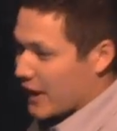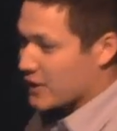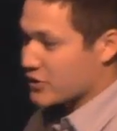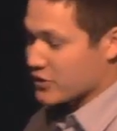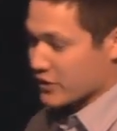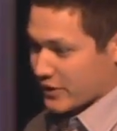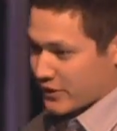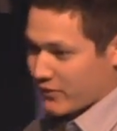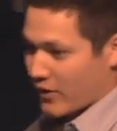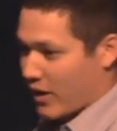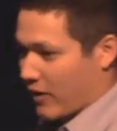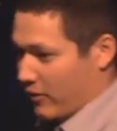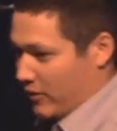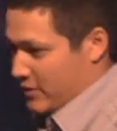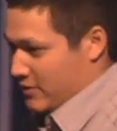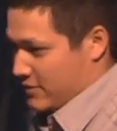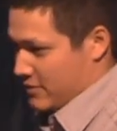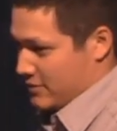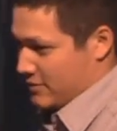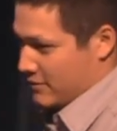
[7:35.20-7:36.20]
actually wrote?
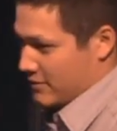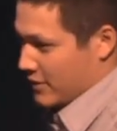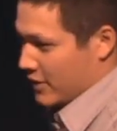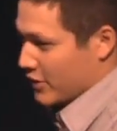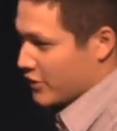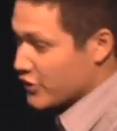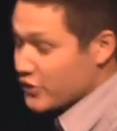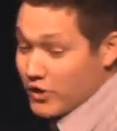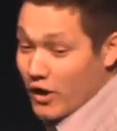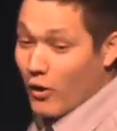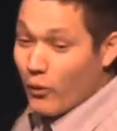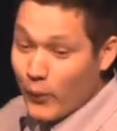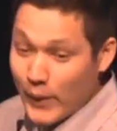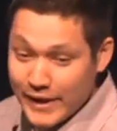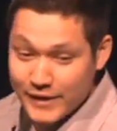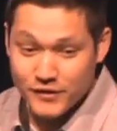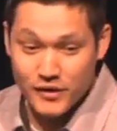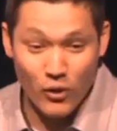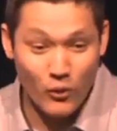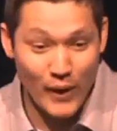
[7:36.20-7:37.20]
Did you know
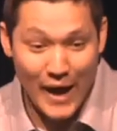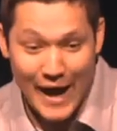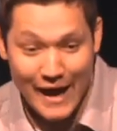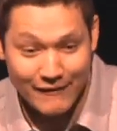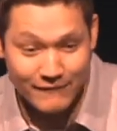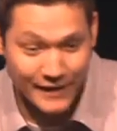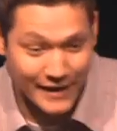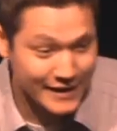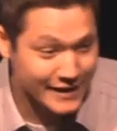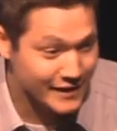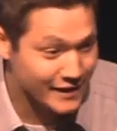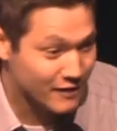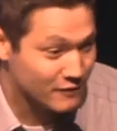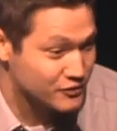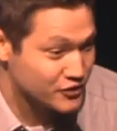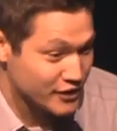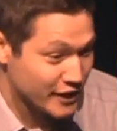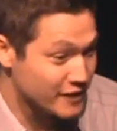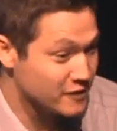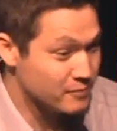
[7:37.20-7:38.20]
we don't have any of
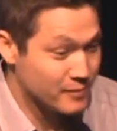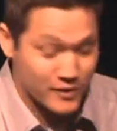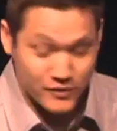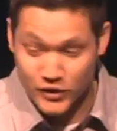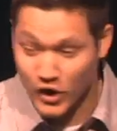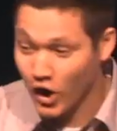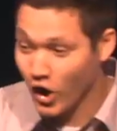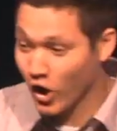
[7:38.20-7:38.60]
Shakespeare's